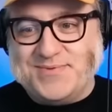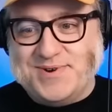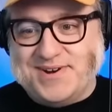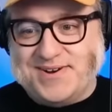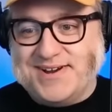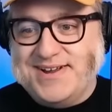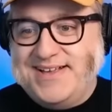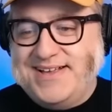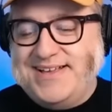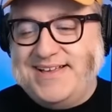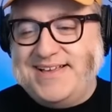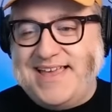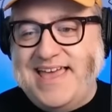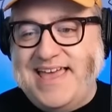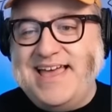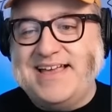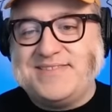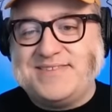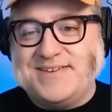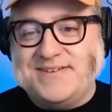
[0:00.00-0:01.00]
Where,
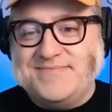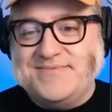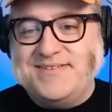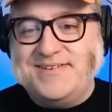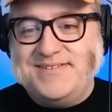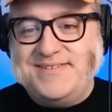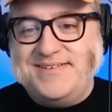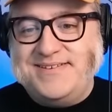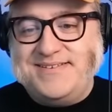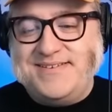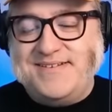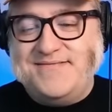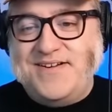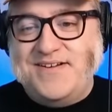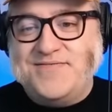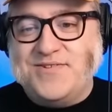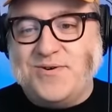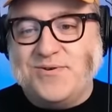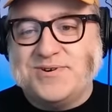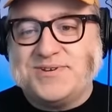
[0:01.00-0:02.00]
at some, it,
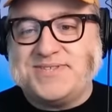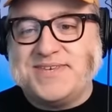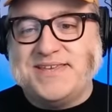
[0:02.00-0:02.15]
of course,